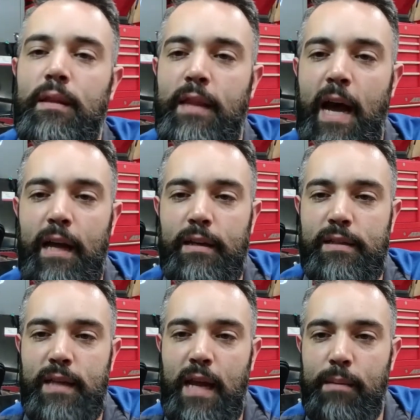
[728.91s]
that
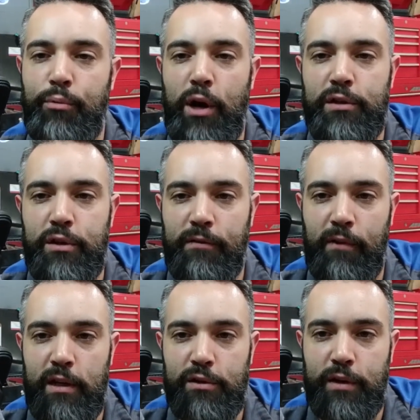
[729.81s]
same pressure
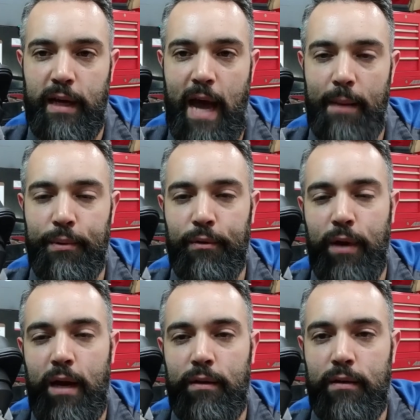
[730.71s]
differential can happen
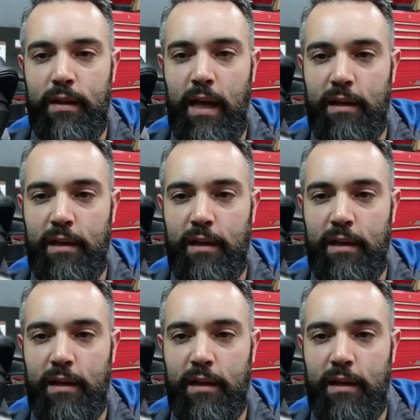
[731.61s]
around